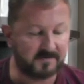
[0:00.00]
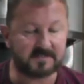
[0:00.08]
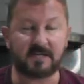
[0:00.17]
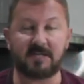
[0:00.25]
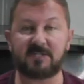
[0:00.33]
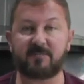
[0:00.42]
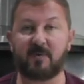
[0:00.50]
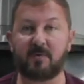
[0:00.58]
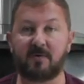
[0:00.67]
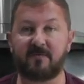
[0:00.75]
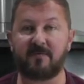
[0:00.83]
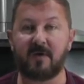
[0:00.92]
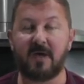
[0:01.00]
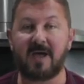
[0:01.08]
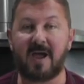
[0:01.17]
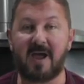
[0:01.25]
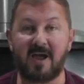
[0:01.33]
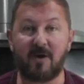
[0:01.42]
a teaspoon of
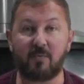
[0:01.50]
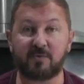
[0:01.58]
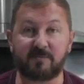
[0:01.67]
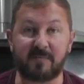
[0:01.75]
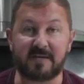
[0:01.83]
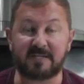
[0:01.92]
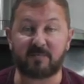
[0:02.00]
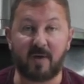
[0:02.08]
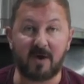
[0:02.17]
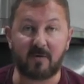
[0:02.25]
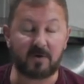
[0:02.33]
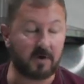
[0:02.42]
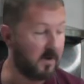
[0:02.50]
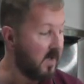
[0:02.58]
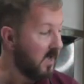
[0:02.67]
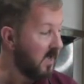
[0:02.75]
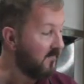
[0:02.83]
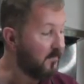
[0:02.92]
Al's mix powder.
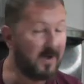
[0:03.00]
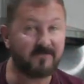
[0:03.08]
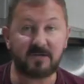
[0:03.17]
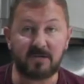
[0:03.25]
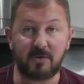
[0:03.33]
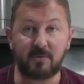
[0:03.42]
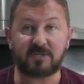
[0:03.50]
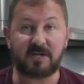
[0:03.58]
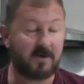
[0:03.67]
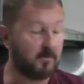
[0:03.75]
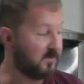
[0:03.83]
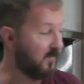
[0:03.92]
If you haven't used Al's